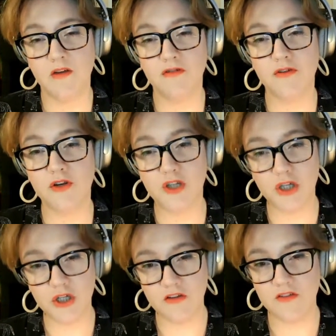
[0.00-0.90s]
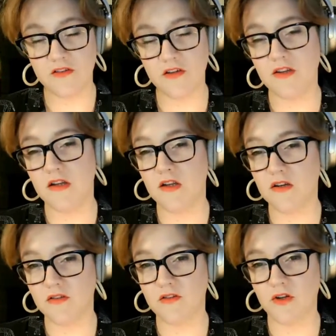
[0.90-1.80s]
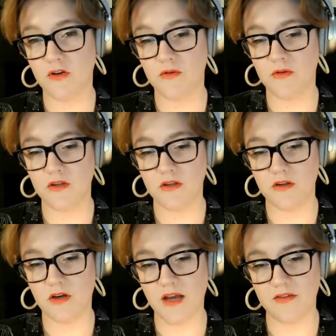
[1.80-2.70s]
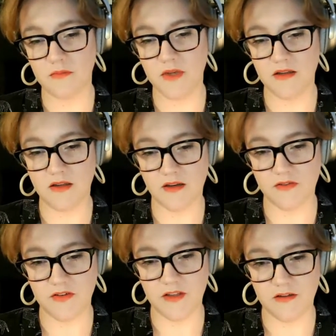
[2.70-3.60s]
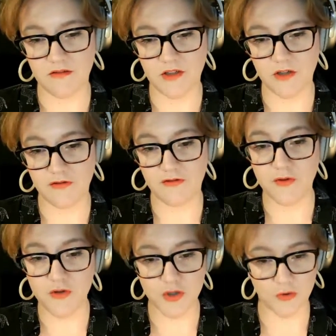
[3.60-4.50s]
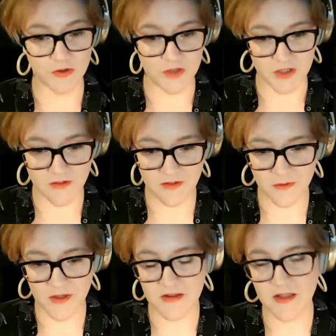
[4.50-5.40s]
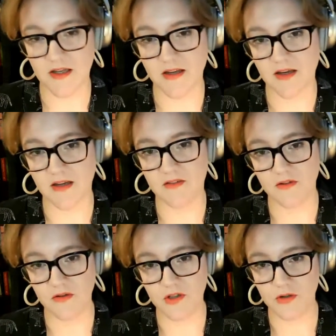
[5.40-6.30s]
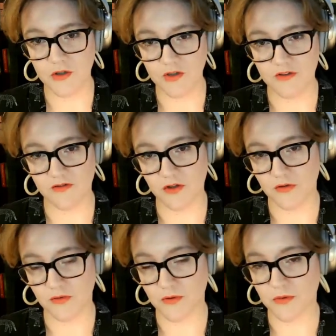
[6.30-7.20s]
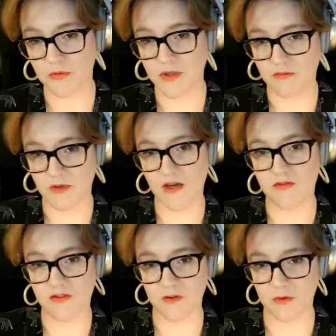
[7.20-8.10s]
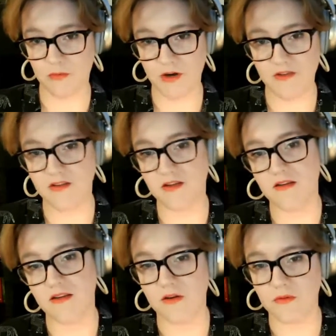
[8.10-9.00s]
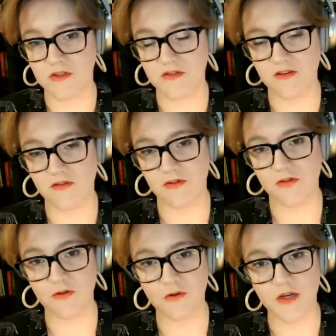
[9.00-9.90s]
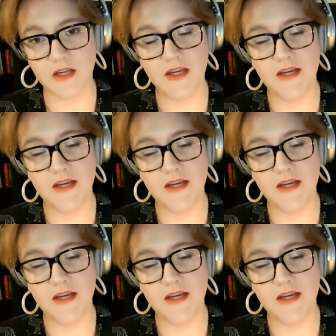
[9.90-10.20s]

For goods, it looks, there hasn't been that I've seen food shortages or anything like that. So, goods have gone through. Well, we have to deal with Brexit here, which is a different story.